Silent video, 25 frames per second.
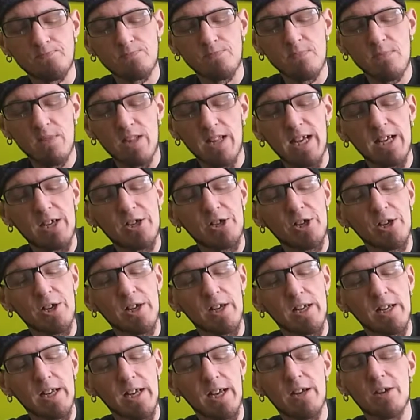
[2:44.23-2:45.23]
As you
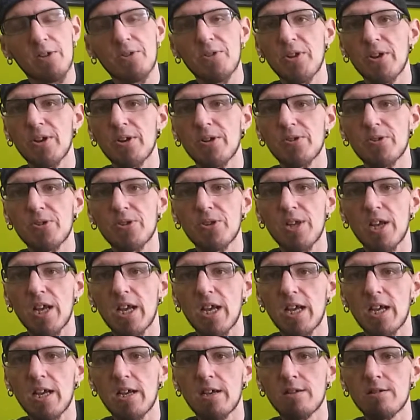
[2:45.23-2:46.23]
can hear, there's
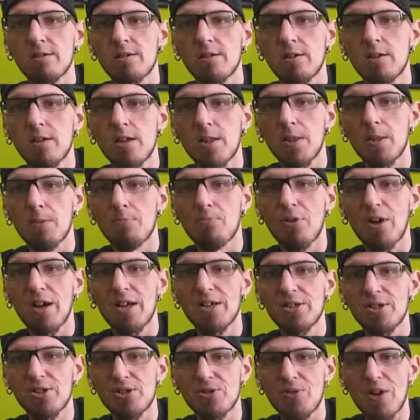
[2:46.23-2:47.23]
the
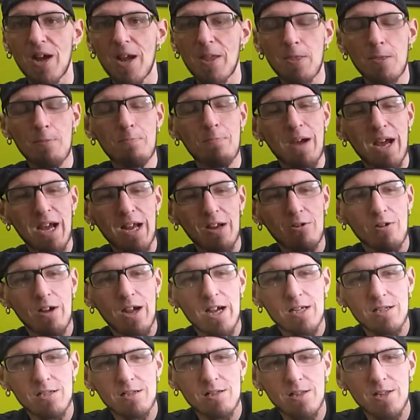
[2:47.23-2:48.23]
price is right in the
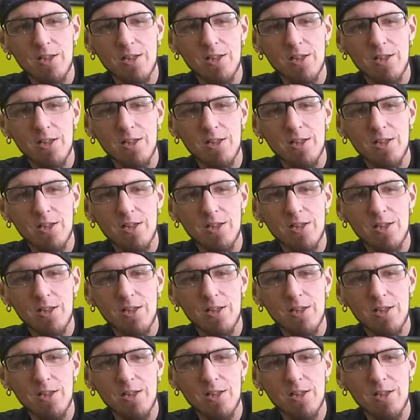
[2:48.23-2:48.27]
background.